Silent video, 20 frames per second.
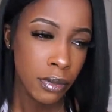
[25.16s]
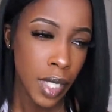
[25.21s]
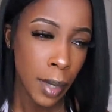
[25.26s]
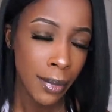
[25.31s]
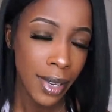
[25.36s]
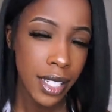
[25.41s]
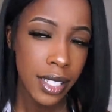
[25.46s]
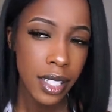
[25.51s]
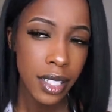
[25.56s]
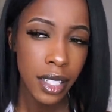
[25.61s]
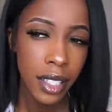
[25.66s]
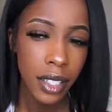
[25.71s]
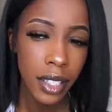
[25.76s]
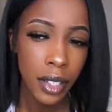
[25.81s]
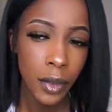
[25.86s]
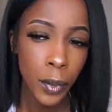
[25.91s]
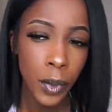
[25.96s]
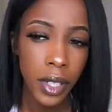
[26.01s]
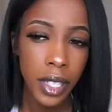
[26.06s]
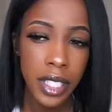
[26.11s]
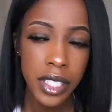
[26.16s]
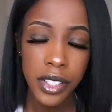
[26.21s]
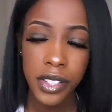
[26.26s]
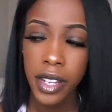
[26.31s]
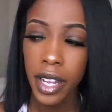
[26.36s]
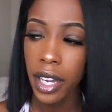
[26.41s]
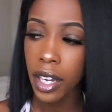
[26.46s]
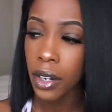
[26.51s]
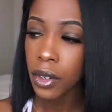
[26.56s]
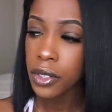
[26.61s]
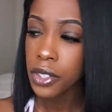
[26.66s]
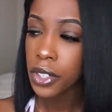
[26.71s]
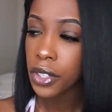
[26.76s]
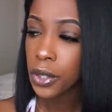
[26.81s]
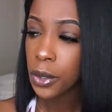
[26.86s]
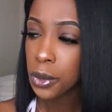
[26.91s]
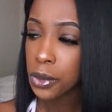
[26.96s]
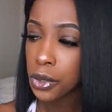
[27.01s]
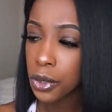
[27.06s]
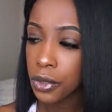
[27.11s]
basically really just how to
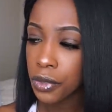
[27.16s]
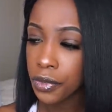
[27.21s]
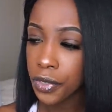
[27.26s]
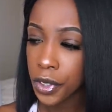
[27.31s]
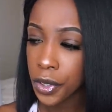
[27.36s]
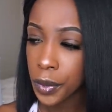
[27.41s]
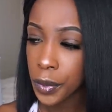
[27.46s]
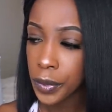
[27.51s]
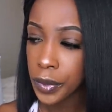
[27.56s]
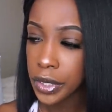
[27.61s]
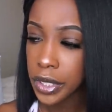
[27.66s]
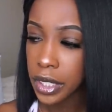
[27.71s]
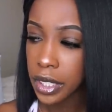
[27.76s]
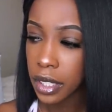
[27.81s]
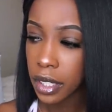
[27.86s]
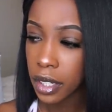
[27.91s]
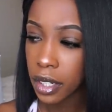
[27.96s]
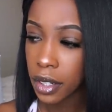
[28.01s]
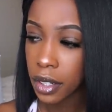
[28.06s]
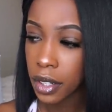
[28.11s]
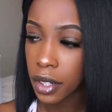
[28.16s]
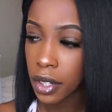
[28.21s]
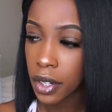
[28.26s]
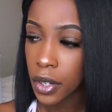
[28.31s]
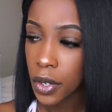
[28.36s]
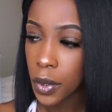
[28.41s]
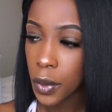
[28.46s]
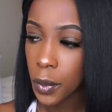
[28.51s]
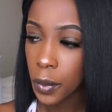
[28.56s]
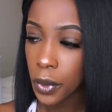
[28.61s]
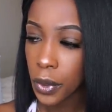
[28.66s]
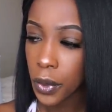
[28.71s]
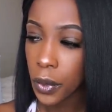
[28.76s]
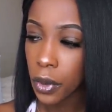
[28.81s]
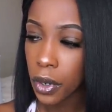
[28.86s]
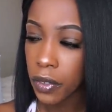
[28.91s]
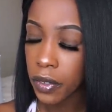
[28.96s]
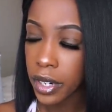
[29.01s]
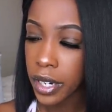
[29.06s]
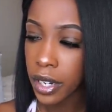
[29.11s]
use your phone to
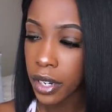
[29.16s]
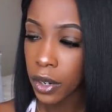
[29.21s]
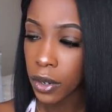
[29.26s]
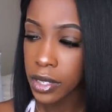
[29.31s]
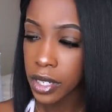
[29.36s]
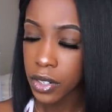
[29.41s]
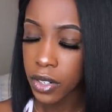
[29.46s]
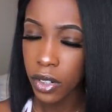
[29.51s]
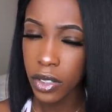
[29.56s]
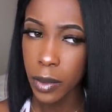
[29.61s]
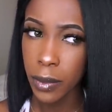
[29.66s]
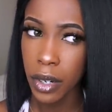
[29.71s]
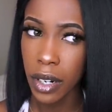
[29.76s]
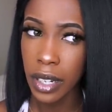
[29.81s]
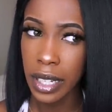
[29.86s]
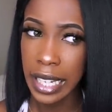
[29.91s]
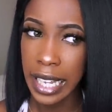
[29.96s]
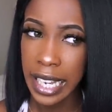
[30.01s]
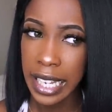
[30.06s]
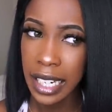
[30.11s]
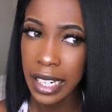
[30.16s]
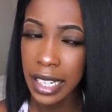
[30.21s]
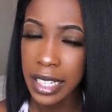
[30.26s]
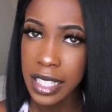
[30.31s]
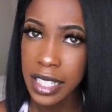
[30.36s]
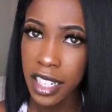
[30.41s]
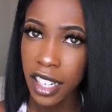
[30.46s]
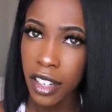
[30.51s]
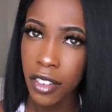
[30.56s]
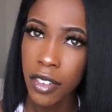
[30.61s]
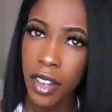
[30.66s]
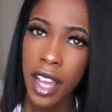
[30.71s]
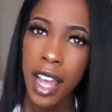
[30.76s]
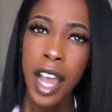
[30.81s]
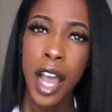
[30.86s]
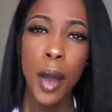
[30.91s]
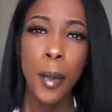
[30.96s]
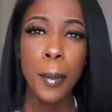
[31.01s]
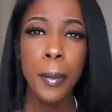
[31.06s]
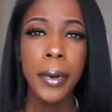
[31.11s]
record videos. I talked about lighting and stuff,
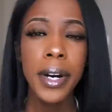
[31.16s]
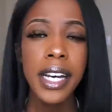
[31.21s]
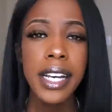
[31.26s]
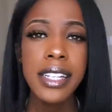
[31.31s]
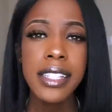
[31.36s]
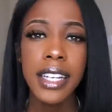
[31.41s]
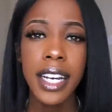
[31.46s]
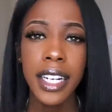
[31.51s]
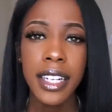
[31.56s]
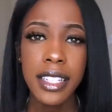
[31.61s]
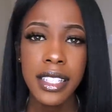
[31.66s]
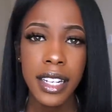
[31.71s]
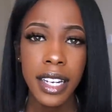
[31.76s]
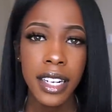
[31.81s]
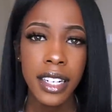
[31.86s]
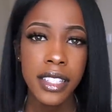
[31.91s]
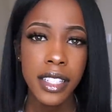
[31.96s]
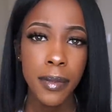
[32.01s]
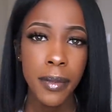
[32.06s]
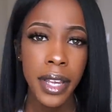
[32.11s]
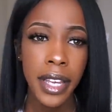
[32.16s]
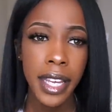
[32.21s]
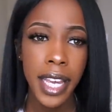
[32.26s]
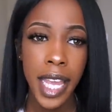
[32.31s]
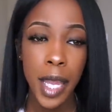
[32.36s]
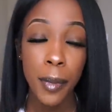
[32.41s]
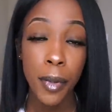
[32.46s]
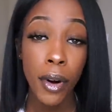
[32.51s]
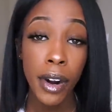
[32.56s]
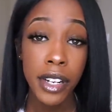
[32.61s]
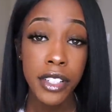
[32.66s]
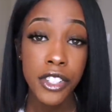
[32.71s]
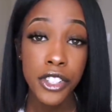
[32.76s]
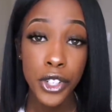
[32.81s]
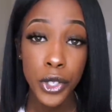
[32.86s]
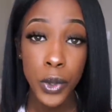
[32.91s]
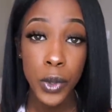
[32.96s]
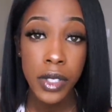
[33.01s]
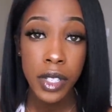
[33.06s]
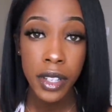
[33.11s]
but I decided to make a part
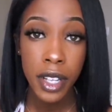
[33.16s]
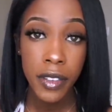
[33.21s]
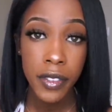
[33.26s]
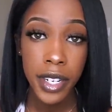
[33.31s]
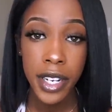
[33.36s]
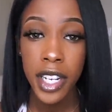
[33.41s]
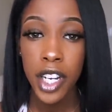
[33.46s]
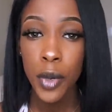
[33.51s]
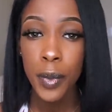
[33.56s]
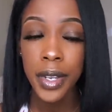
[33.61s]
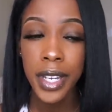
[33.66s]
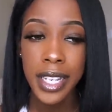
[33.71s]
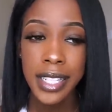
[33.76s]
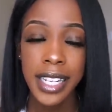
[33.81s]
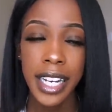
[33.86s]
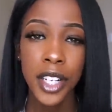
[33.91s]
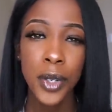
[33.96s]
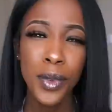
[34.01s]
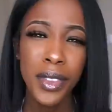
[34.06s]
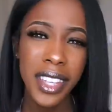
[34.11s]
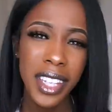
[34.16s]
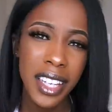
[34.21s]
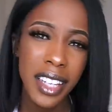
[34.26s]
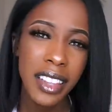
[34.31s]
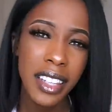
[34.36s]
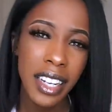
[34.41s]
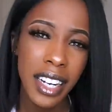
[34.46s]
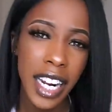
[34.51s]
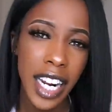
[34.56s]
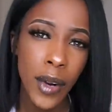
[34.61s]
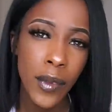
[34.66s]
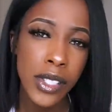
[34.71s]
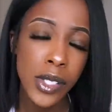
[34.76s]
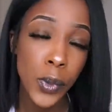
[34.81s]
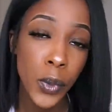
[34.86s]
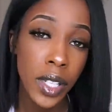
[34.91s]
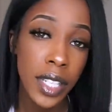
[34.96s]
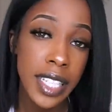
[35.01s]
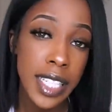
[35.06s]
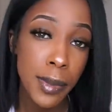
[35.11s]
two to that video because I don't think that I
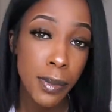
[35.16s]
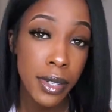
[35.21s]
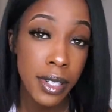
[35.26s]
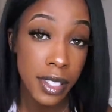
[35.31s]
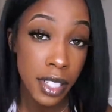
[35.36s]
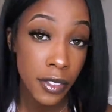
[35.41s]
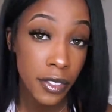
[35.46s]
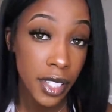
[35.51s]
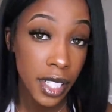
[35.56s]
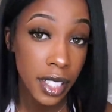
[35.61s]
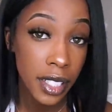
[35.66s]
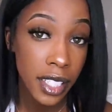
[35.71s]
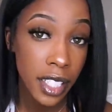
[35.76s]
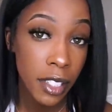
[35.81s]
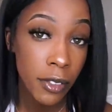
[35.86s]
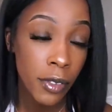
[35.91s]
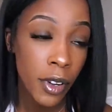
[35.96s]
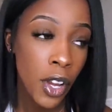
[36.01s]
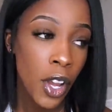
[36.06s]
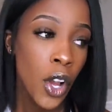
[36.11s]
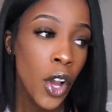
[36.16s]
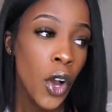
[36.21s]
was really specific enough.